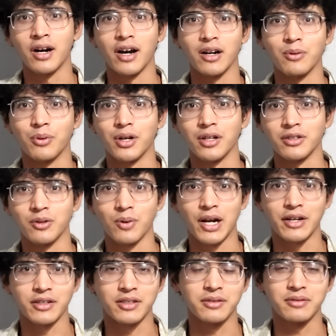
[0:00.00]
I don't want to
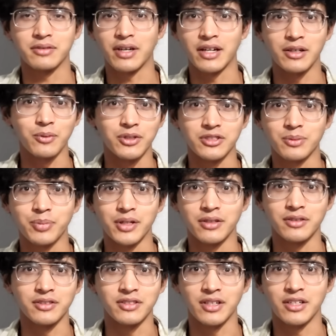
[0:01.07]
direct anyone's
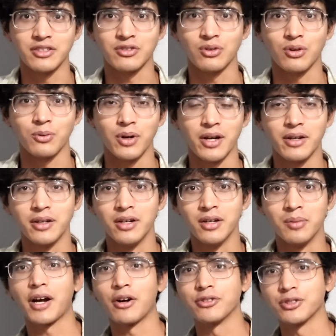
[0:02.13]
opinions in any sort of way.
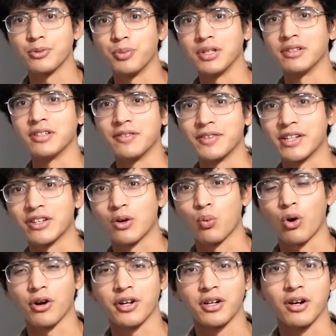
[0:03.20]
I also believe that they're
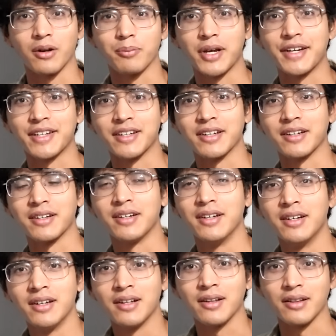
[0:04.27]
working on making
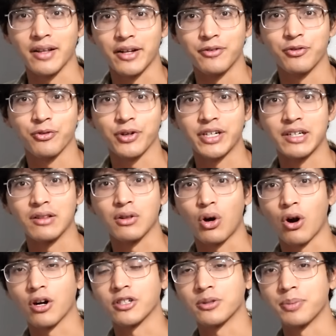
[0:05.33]
lead-free
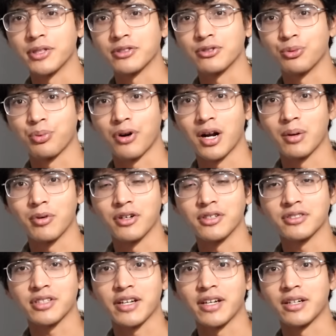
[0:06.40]
large pistol
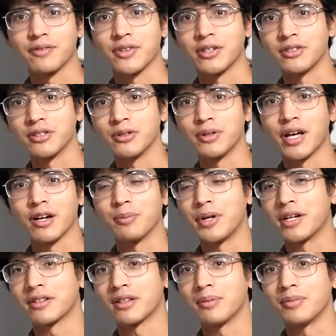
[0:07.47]
primers. And if they do, that'll
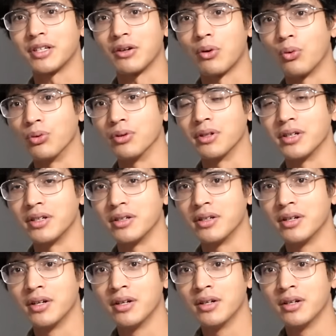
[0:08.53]
make them the only